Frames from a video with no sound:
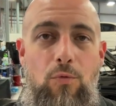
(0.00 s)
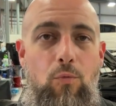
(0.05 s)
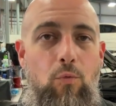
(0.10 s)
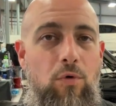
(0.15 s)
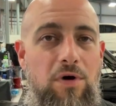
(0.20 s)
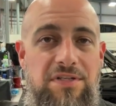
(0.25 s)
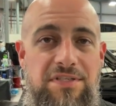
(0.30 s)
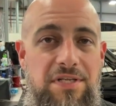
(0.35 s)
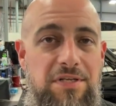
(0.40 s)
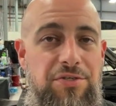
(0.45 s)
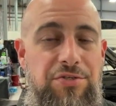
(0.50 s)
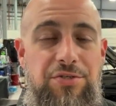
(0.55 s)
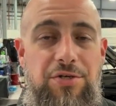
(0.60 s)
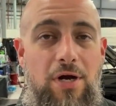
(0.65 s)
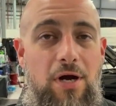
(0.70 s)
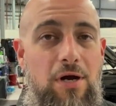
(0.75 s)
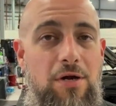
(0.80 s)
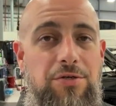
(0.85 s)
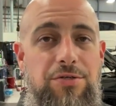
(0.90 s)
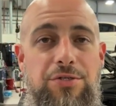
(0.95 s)
Once it's
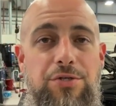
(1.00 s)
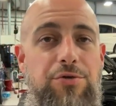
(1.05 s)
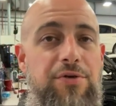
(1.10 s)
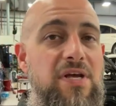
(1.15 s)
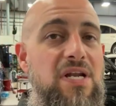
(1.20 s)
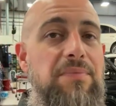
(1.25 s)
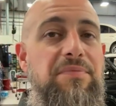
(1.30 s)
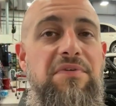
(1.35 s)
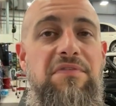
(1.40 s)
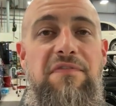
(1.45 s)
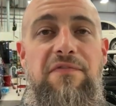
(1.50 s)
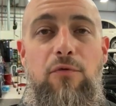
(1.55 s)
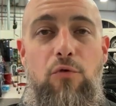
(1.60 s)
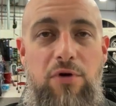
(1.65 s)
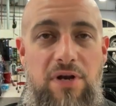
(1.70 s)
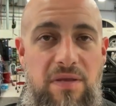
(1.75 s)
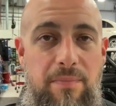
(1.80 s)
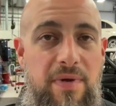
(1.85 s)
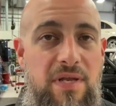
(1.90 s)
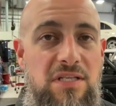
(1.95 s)
charged, you get up to
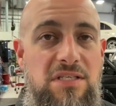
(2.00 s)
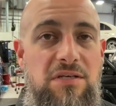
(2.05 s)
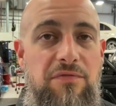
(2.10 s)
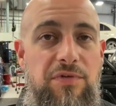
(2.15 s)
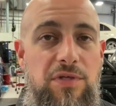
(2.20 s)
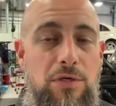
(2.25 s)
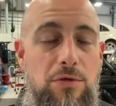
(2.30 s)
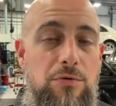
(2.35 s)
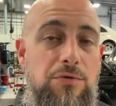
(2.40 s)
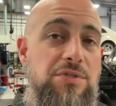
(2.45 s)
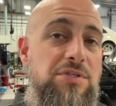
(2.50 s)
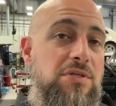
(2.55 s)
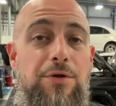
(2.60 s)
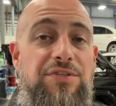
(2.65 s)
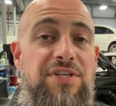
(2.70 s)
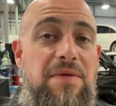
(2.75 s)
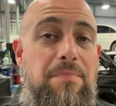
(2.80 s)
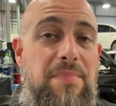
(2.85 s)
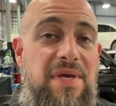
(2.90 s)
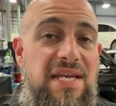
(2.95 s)
40 minutes of use.
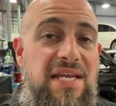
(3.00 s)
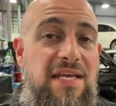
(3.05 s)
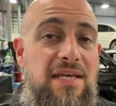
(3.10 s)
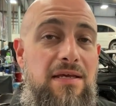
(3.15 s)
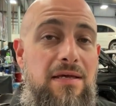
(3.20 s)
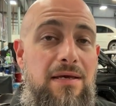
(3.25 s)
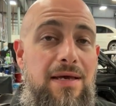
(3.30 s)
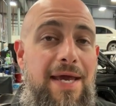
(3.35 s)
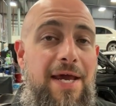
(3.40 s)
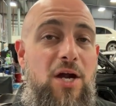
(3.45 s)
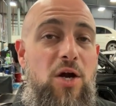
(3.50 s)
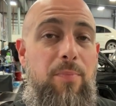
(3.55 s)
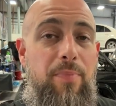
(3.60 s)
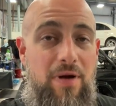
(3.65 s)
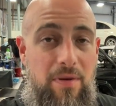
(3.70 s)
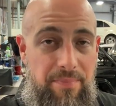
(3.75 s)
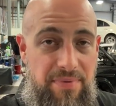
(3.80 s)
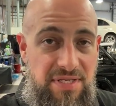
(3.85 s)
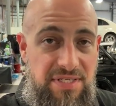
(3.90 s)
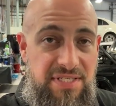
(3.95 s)
There's a mini air
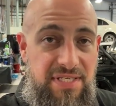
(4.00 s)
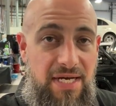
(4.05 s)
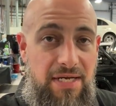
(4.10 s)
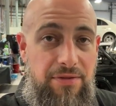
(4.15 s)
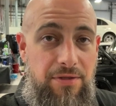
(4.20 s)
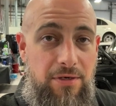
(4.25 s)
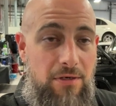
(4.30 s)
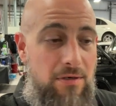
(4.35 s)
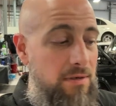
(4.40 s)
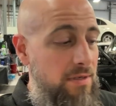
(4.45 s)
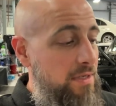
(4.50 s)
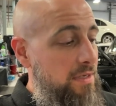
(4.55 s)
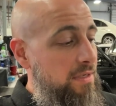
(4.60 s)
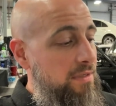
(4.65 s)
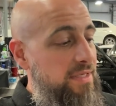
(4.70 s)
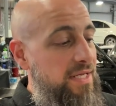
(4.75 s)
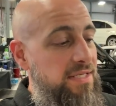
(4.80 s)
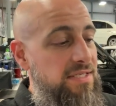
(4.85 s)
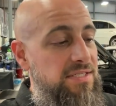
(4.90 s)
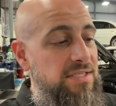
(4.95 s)
pump inside there
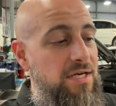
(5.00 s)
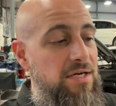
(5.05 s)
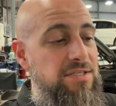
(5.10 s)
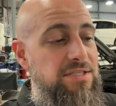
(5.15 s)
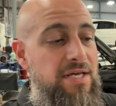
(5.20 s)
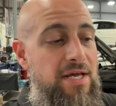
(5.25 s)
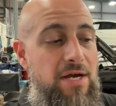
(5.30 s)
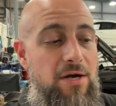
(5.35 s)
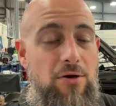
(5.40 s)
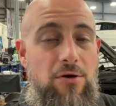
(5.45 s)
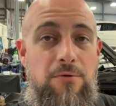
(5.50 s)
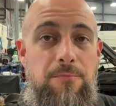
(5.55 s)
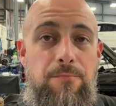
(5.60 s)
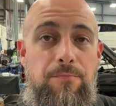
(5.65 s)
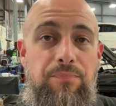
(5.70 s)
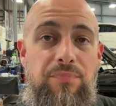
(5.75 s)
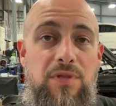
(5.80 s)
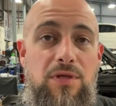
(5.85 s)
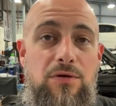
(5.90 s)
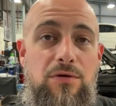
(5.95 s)
that sucks air
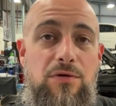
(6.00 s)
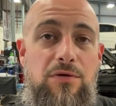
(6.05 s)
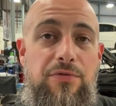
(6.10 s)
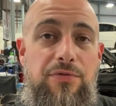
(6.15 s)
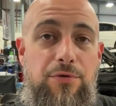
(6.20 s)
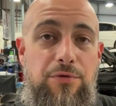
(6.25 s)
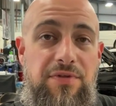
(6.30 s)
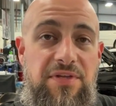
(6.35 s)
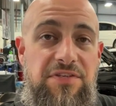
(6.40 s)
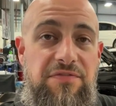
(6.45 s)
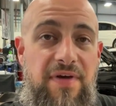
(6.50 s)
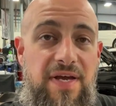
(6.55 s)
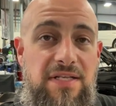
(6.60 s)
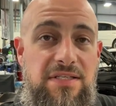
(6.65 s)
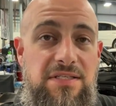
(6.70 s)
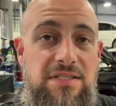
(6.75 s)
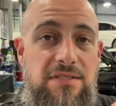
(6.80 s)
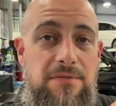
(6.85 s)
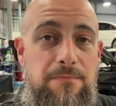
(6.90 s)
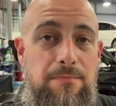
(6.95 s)
through these
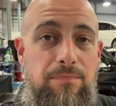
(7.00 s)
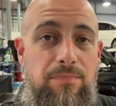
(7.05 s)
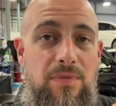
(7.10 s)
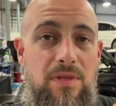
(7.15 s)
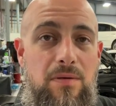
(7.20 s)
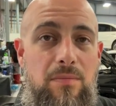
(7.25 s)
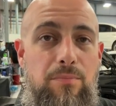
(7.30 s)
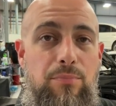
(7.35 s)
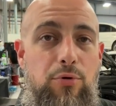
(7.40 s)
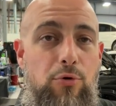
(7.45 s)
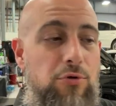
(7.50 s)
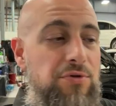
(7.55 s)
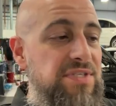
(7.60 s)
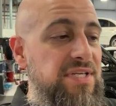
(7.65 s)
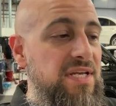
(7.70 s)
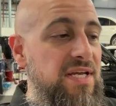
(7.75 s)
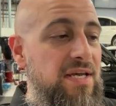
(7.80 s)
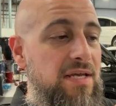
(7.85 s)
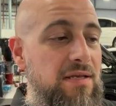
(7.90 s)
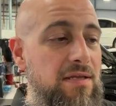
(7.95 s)
vents, pulls it
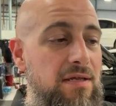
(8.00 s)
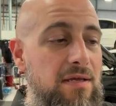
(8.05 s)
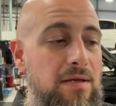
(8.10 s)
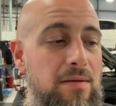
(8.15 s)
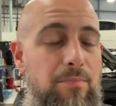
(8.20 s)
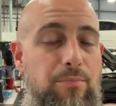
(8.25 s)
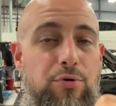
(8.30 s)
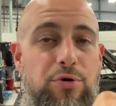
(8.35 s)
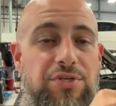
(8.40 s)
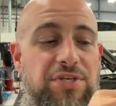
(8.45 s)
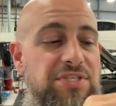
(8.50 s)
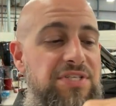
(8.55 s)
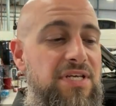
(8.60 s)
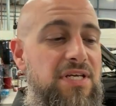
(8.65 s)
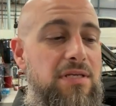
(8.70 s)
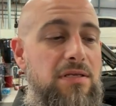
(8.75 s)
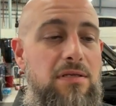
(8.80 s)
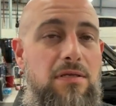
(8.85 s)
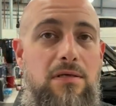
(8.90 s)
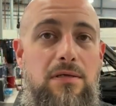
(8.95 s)
in, pushes
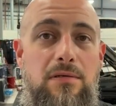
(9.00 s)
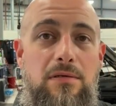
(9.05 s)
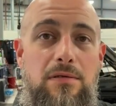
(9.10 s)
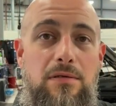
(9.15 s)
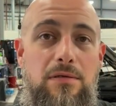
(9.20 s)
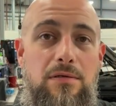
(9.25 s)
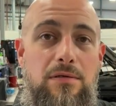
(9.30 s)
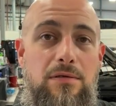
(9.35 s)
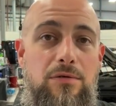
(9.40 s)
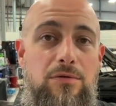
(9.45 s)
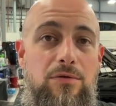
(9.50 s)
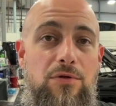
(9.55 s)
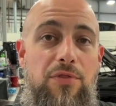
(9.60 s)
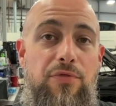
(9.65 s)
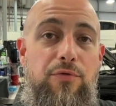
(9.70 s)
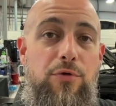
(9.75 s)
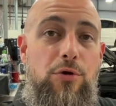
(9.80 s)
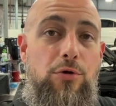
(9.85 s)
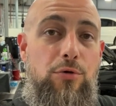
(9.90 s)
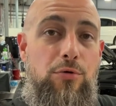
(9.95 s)
it
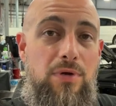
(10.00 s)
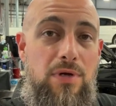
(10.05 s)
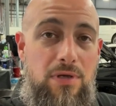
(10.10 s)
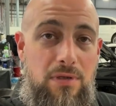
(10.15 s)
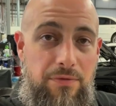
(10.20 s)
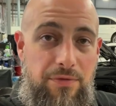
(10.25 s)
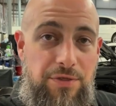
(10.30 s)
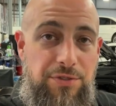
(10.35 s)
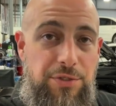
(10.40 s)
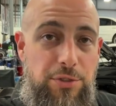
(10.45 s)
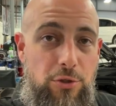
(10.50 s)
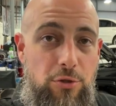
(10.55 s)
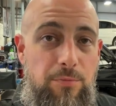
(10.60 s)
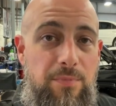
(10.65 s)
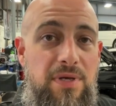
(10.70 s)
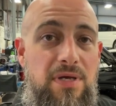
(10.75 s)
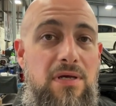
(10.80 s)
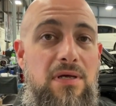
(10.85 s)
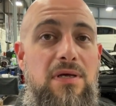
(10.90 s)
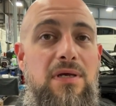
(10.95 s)
through the tube
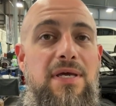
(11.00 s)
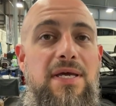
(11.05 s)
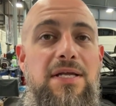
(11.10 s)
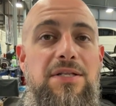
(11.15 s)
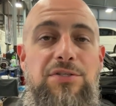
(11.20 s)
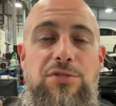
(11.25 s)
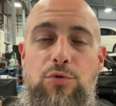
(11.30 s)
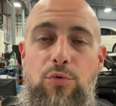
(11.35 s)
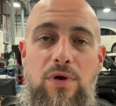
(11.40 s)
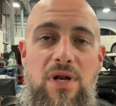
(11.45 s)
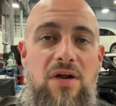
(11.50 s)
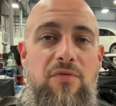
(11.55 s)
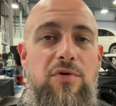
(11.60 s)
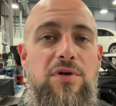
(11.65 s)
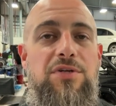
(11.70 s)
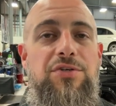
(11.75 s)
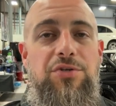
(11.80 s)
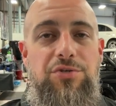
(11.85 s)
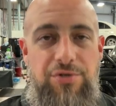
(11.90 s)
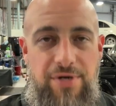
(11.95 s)
into whatever it
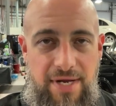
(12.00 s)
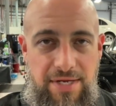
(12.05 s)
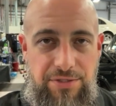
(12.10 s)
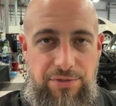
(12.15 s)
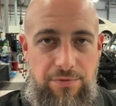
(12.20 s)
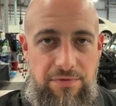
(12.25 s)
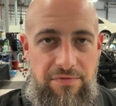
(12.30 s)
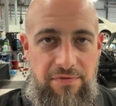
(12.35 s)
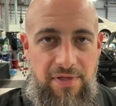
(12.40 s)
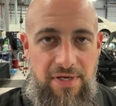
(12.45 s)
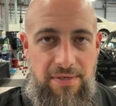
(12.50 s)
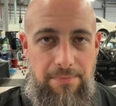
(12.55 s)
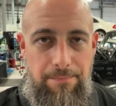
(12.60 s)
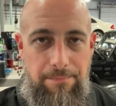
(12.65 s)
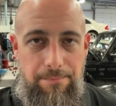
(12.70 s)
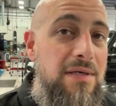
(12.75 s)
is you're trying to inflate.